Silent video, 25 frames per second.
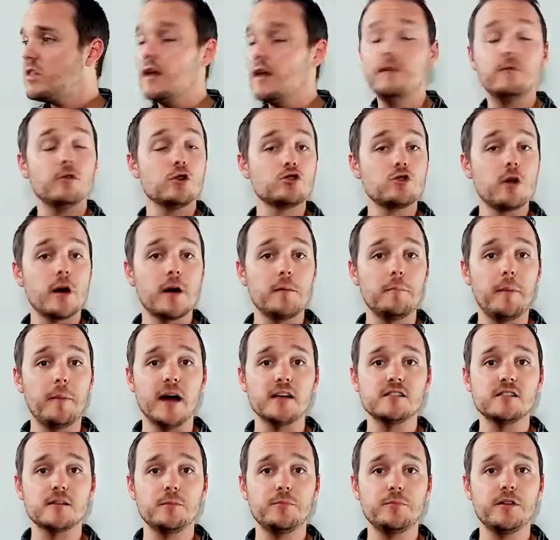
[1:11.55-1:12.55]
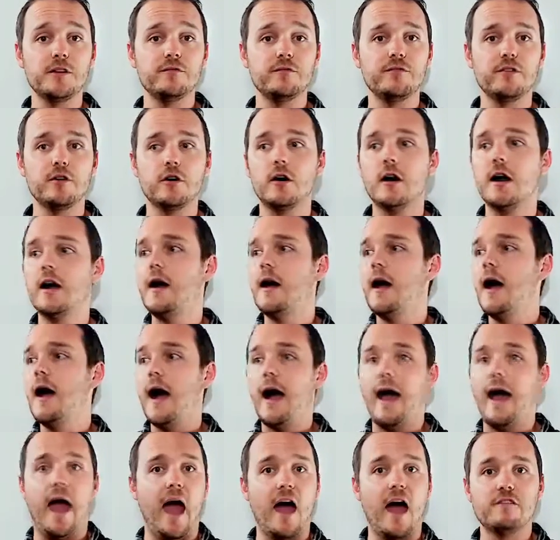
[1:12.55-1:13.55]
If you're trying to buy something for
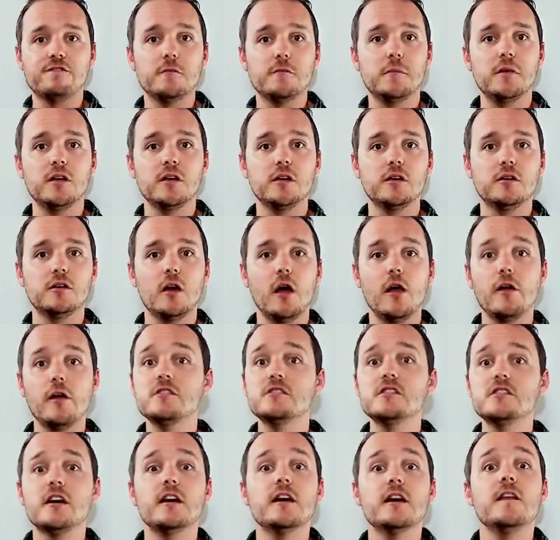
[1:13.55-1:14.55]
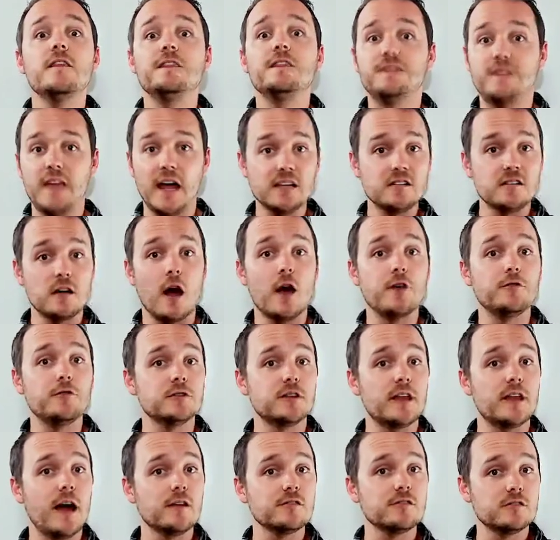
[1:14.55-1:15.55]
$500,000, that's
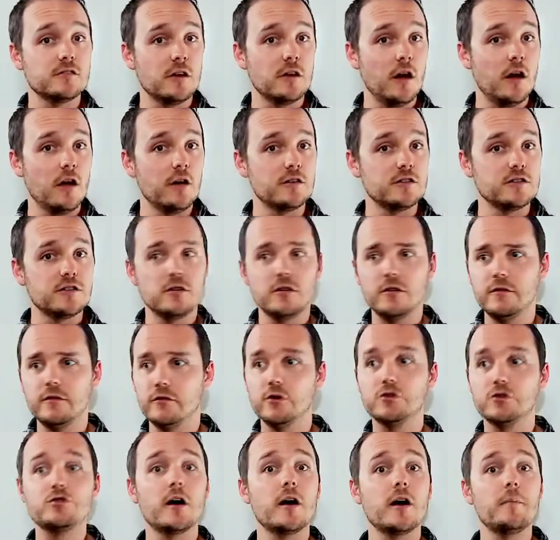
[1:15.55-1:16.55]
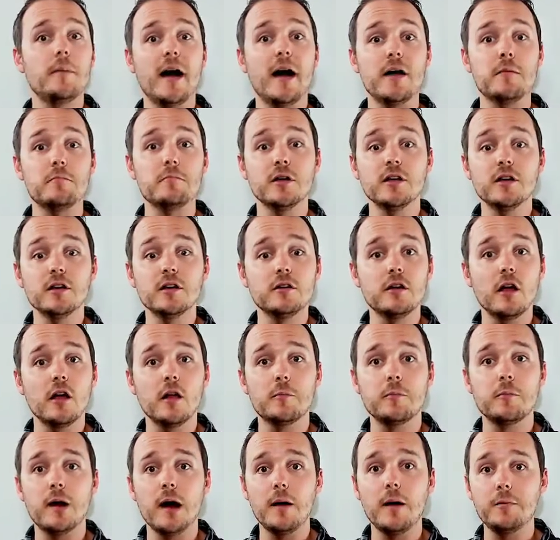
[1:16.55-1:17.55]
$100,000. If you're trying to buy $1 million
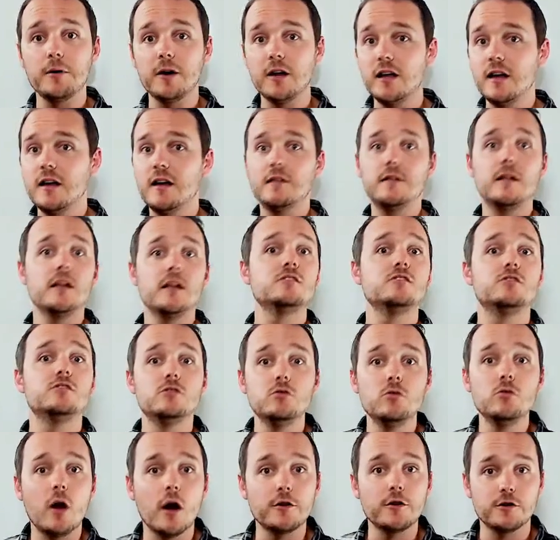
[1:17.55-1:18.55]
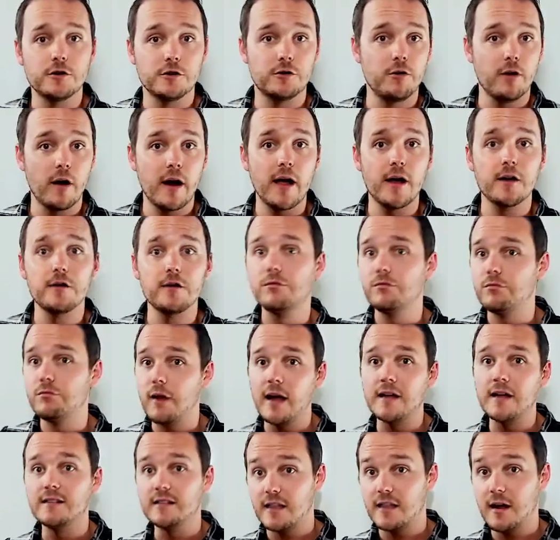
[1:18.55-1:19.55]
property, that's $200,000
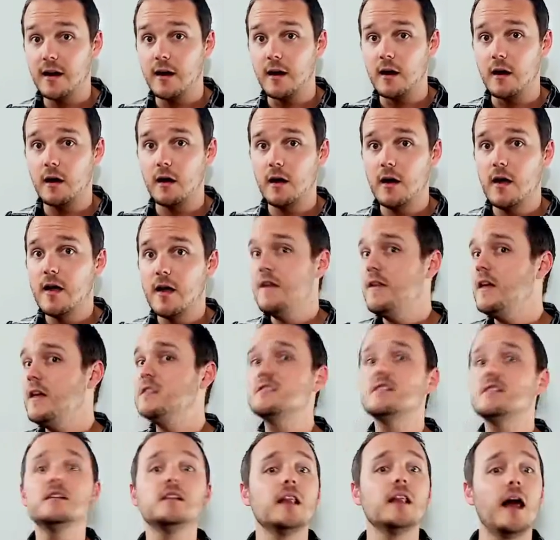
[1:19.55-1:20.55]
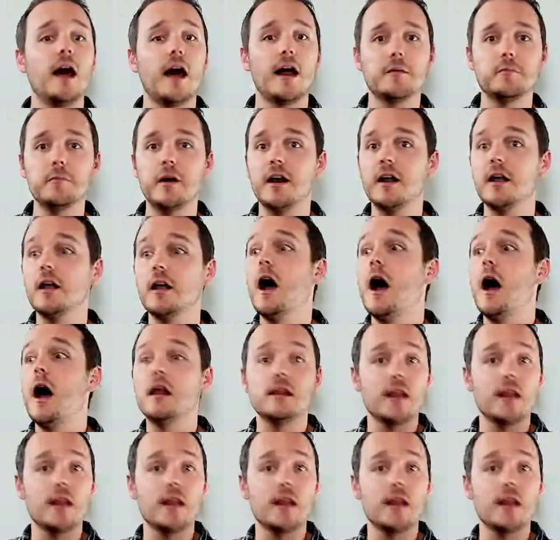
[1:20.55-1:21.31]
right there. That's a lot of money.